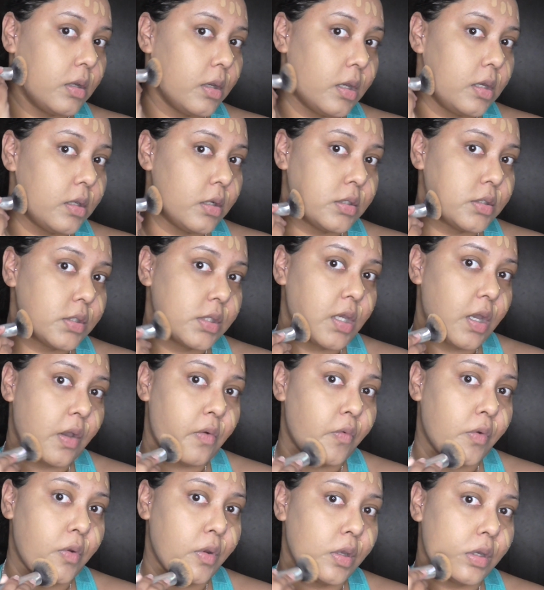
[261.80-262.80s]
and it's
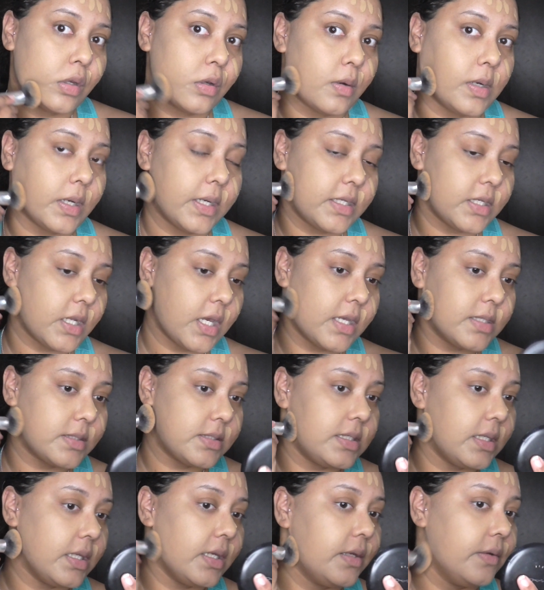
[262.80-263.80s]
covering quite
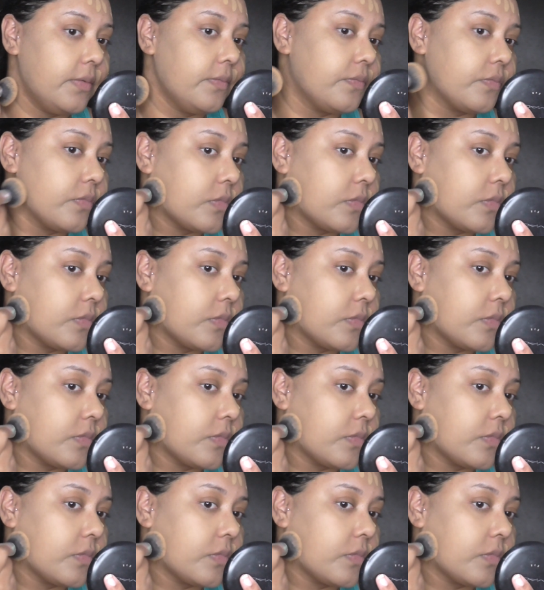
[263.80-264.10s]
nicely.